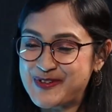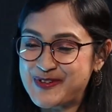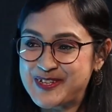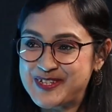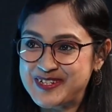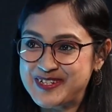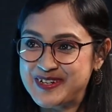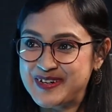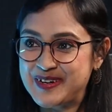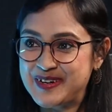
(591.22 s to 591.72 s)
for
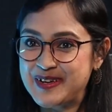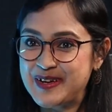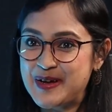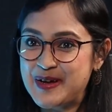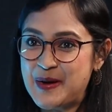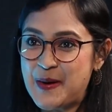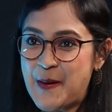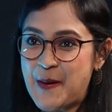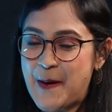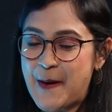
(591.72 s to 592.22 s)
engineering.
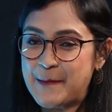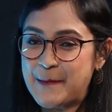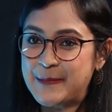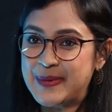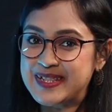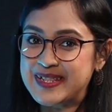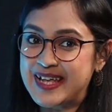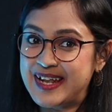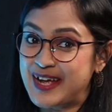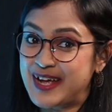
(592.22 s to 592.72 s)
Mm.
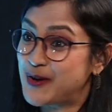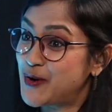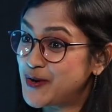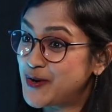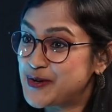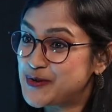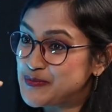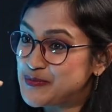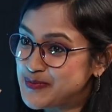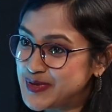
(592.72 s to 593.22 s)
But then I
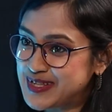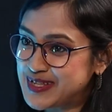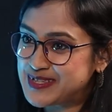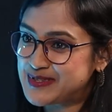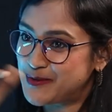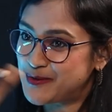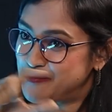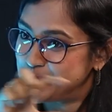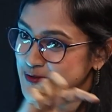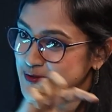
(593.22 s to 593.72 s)
got into
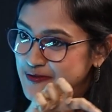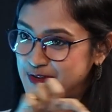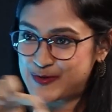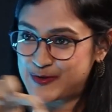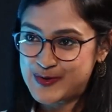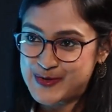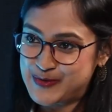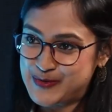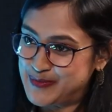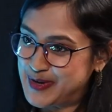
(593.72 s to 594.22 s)
BITS,
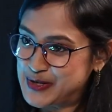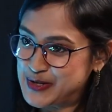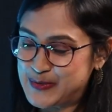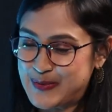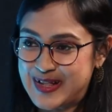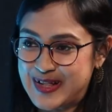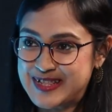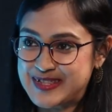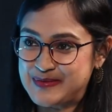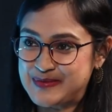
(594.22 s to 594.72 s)
which was on my
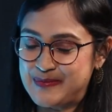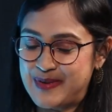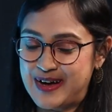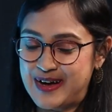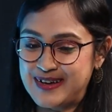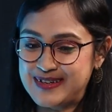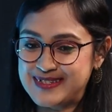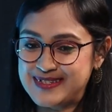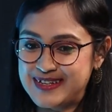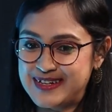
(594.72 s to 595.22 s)
12th
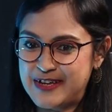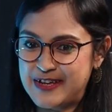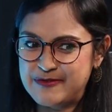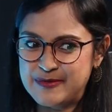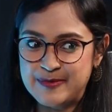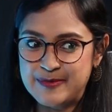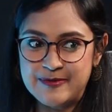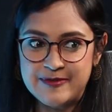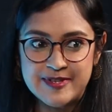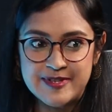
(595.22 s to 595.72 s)
marks, and
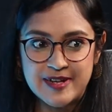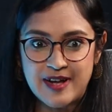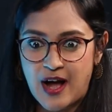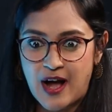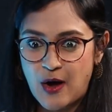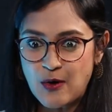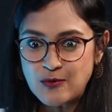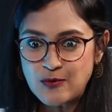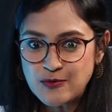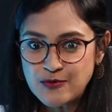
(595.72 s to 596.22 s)
everybody was like,
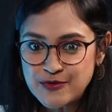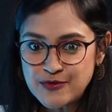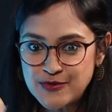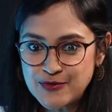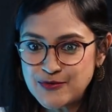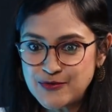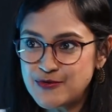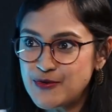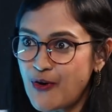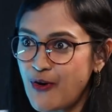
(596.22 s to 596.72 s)
how could
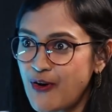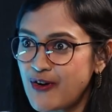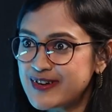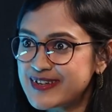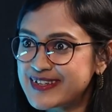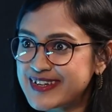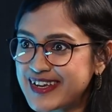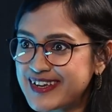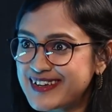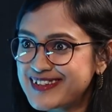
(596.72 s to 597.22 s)
you not
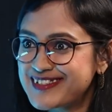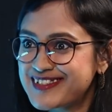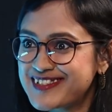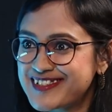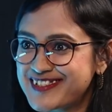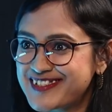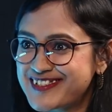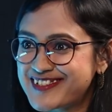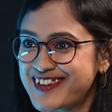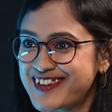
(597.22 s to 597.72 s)
take this